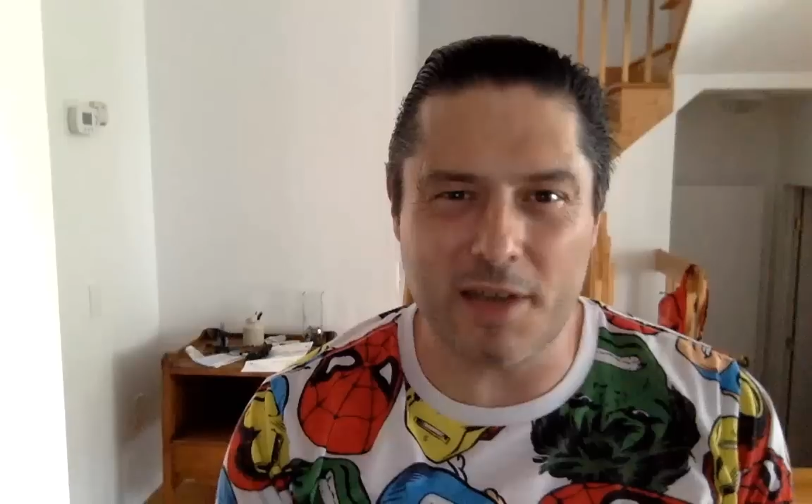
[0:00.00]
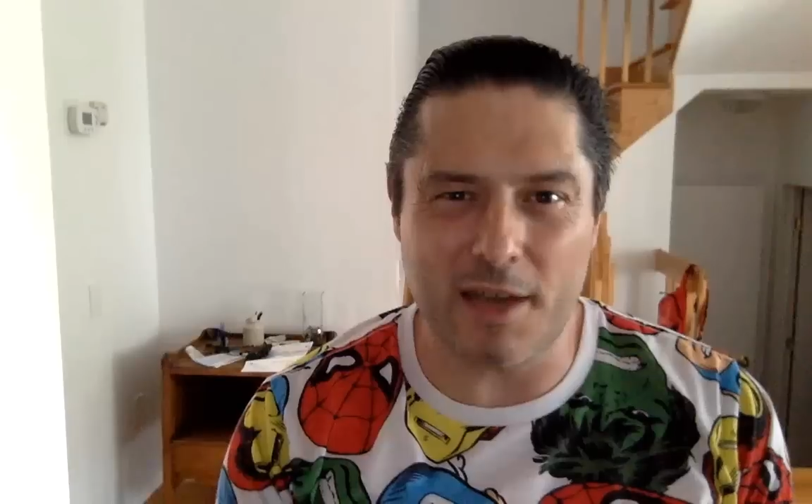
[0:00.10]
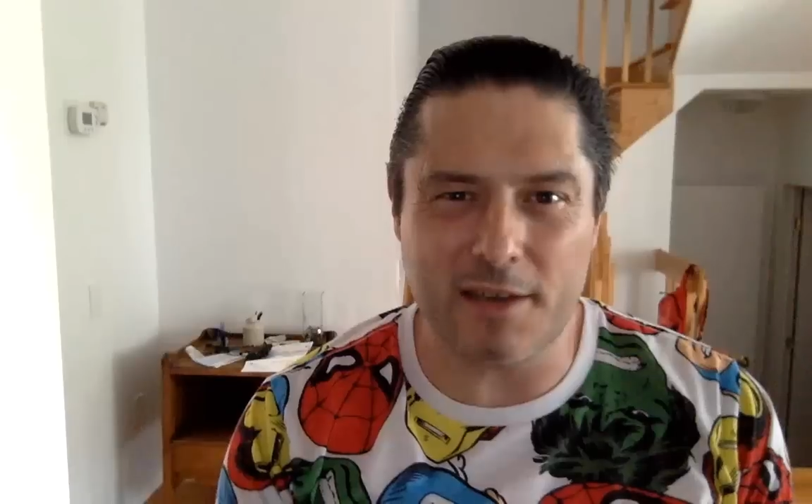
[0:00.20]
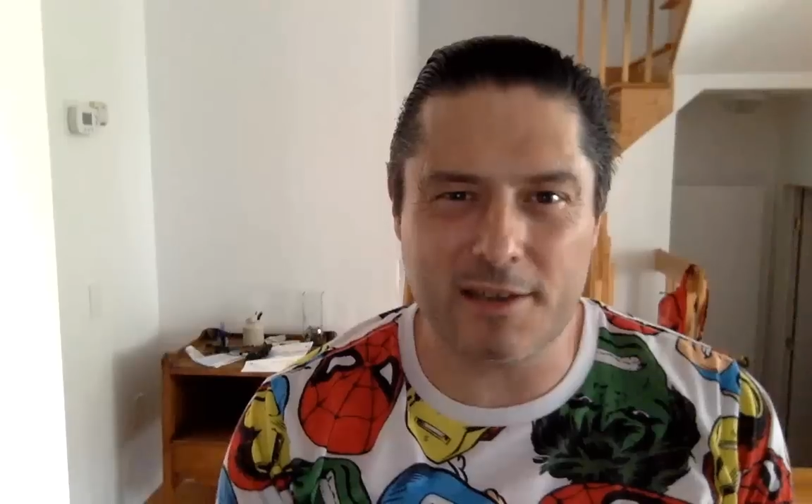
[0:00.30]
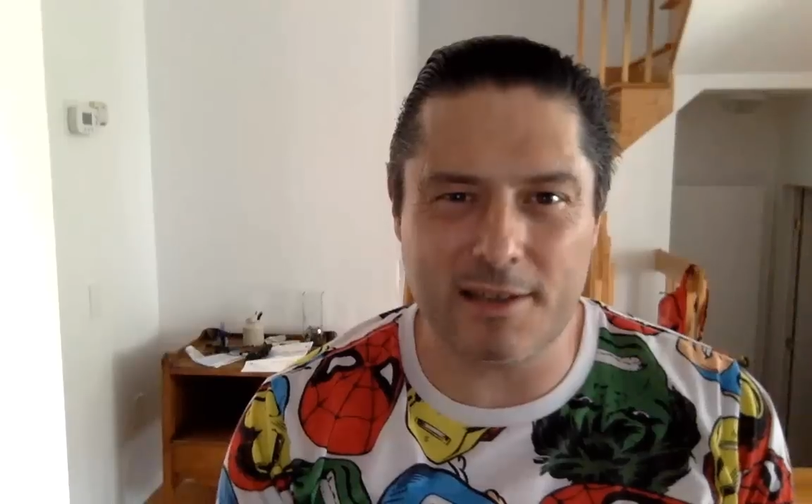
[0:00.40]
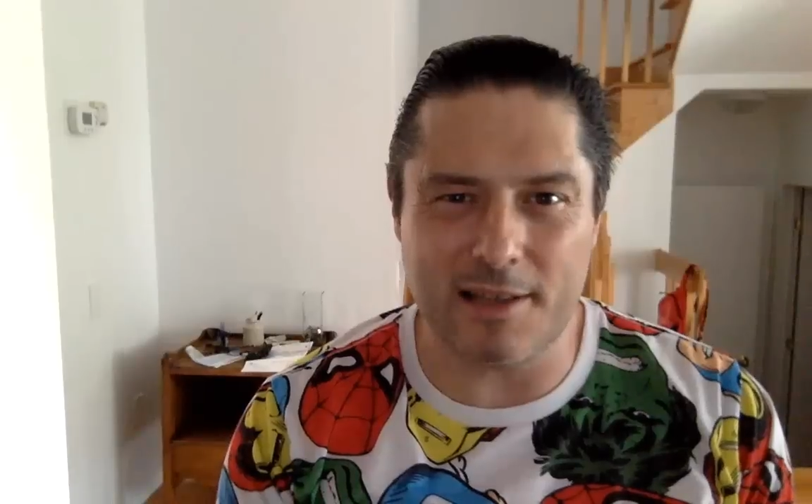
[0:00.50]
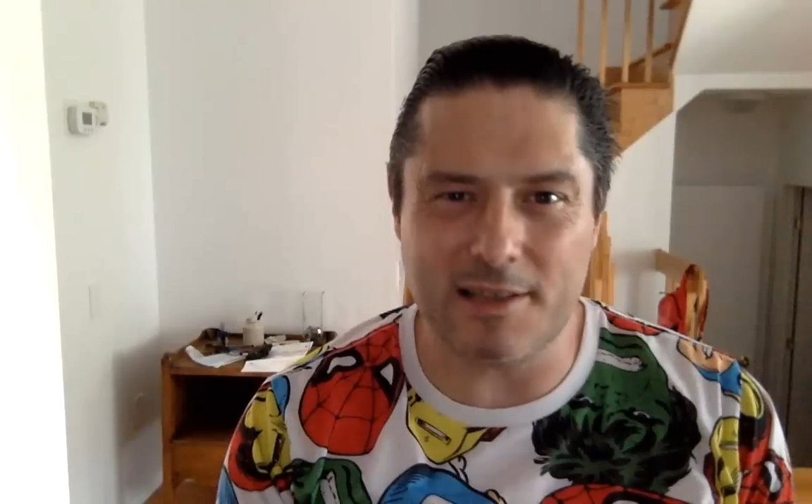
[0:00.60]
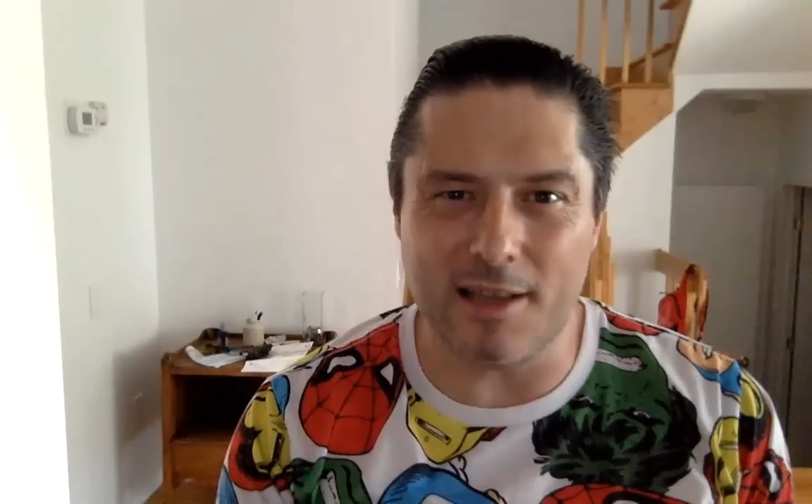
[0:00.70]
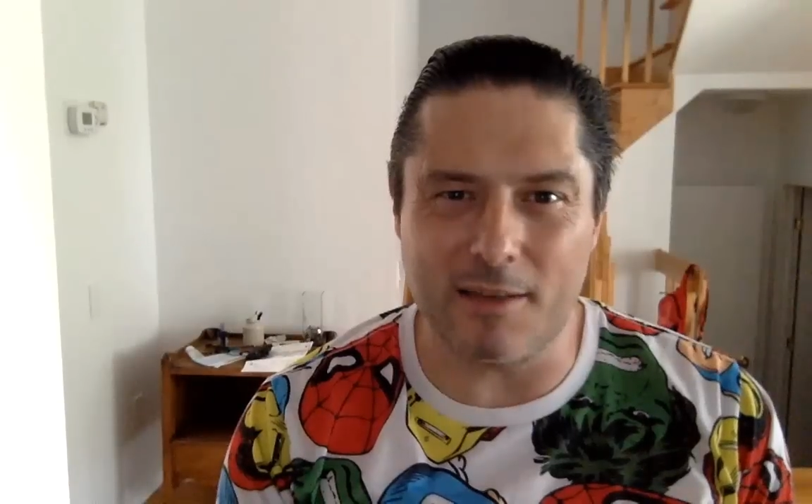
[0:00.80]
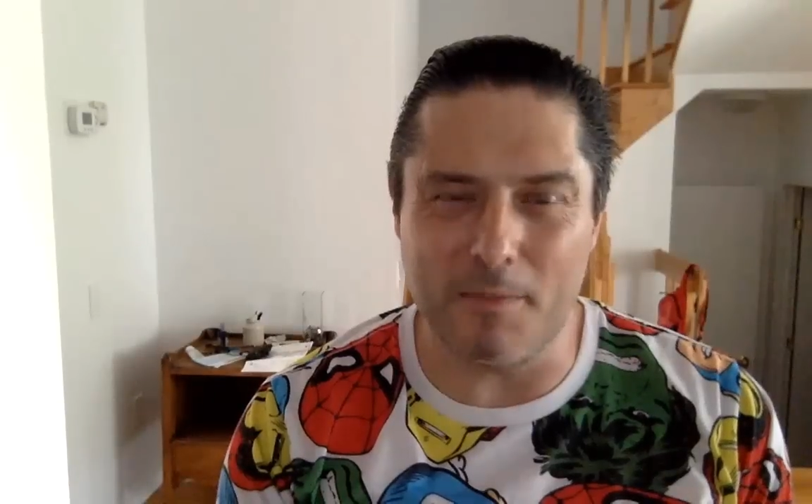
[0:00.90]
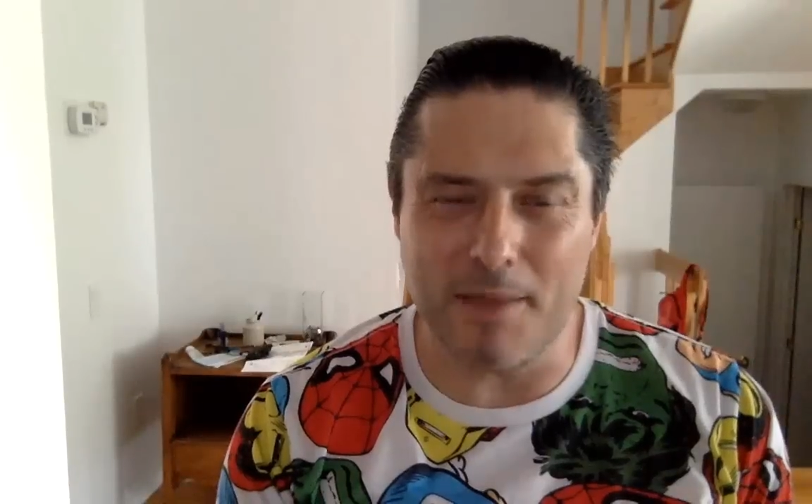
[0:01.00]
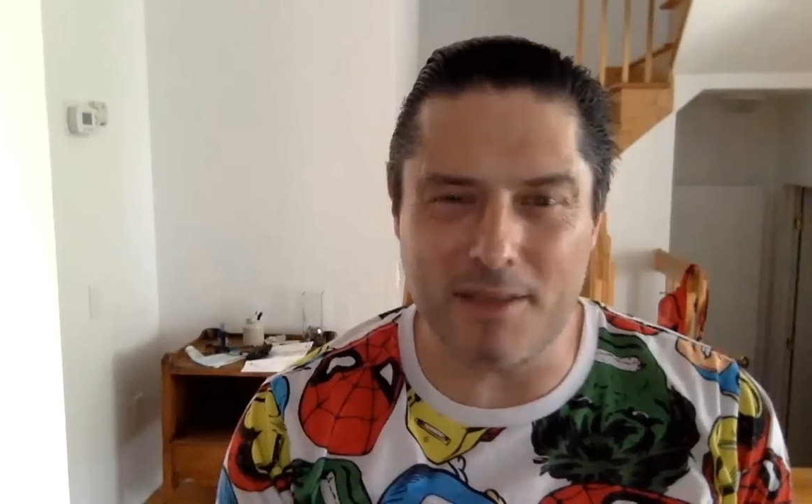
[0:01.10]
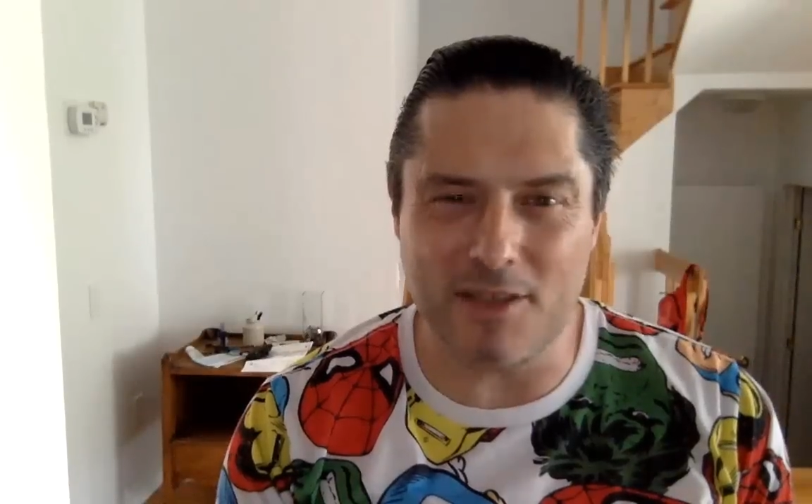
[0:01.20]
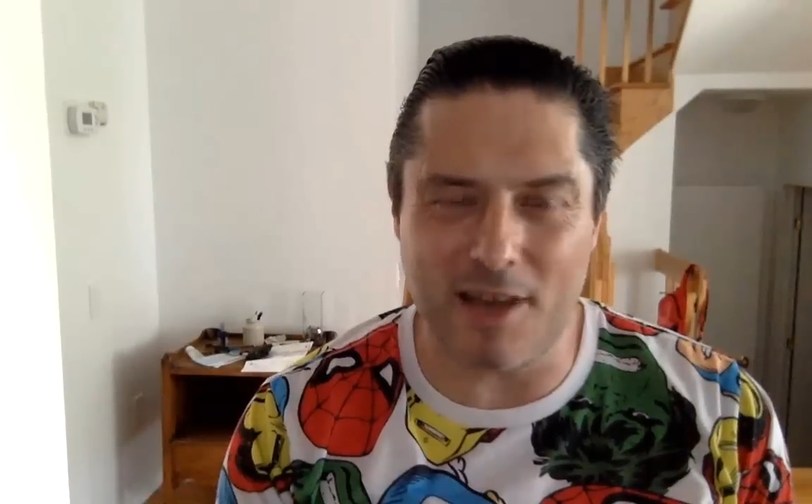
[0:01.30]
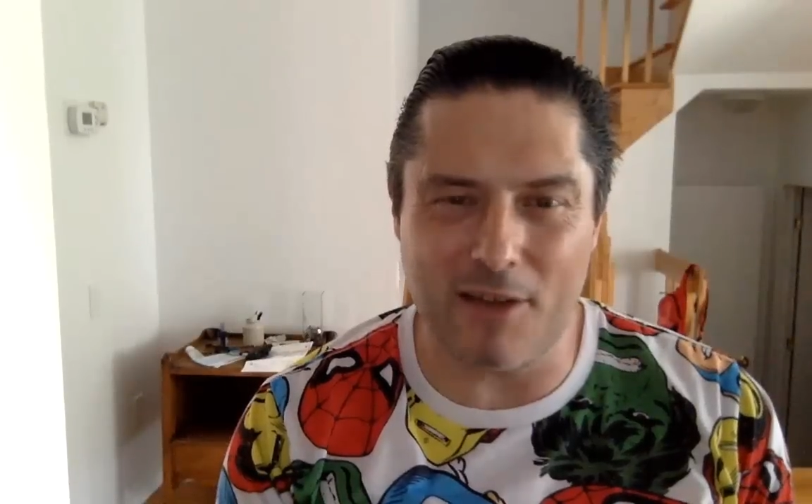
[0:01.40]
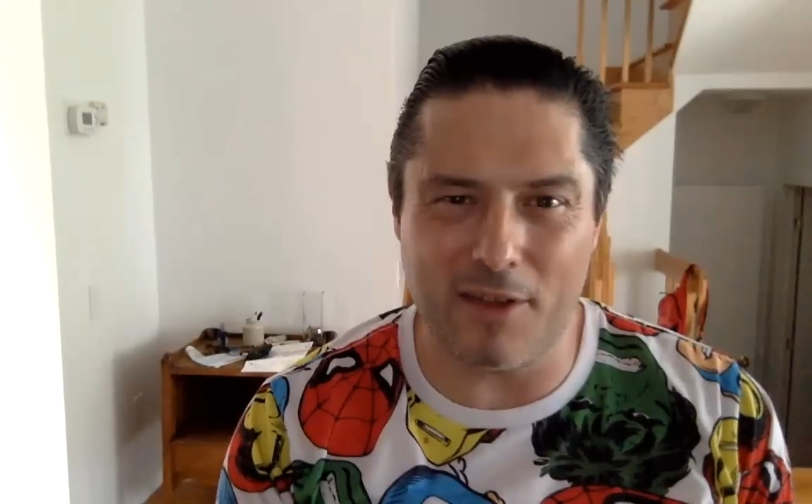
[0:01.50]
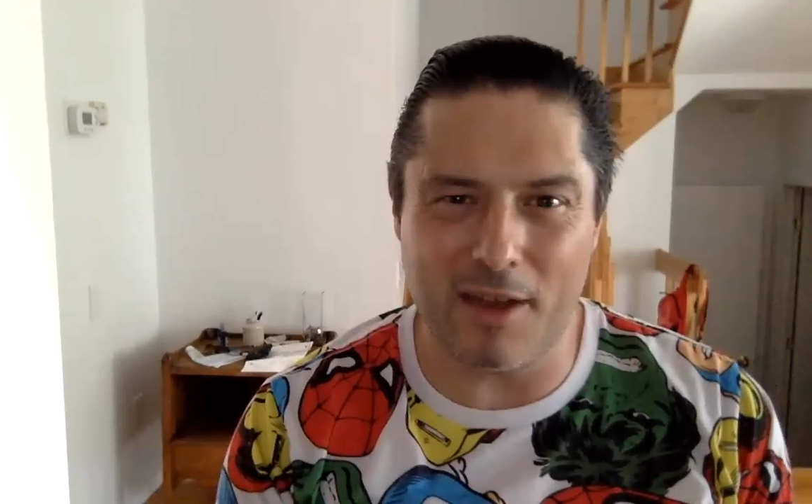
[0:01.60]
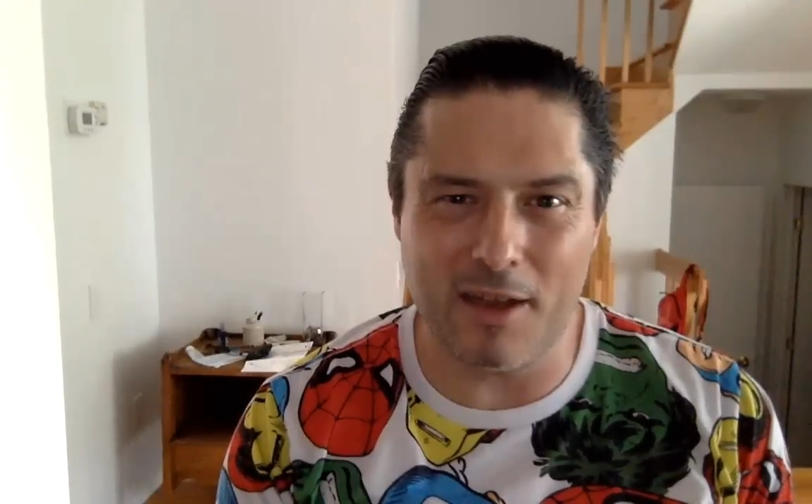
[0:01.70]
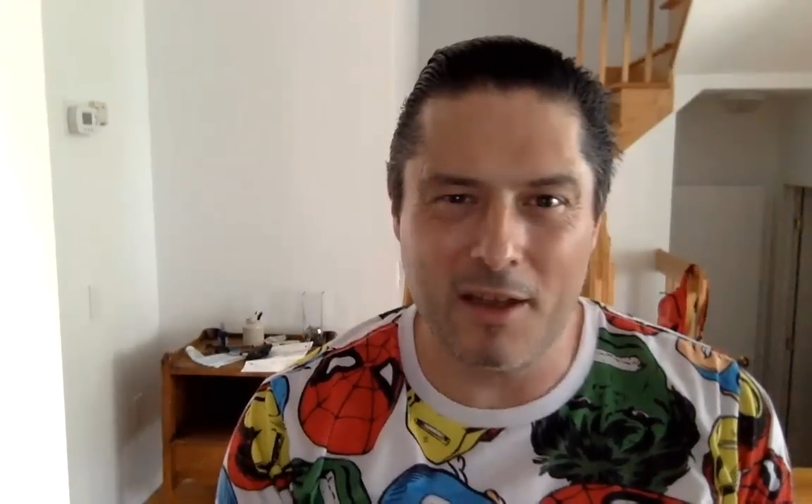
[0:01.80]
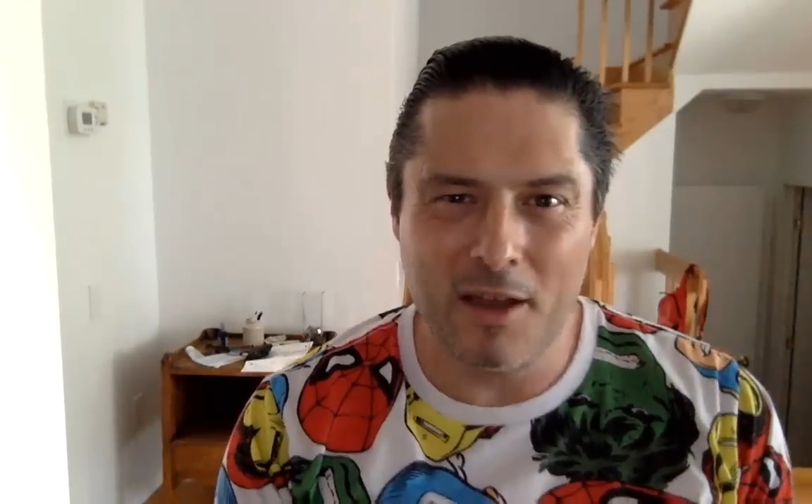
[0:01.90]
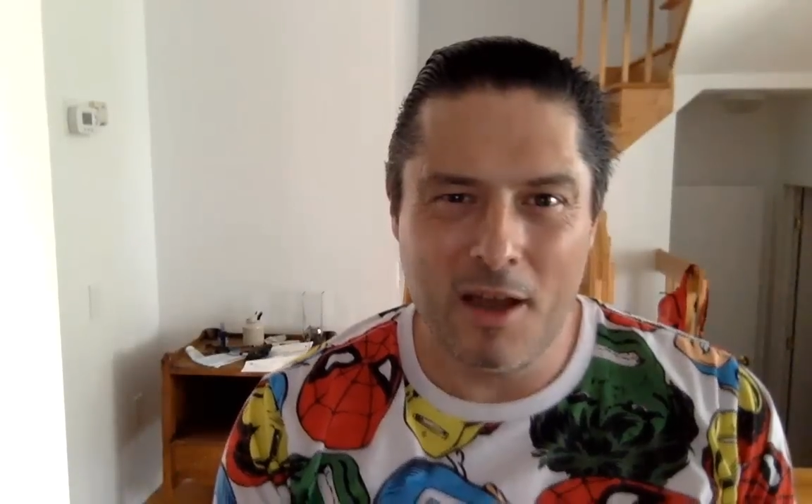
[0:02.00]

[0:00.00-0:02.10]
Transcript: takes. Let's get the message out there.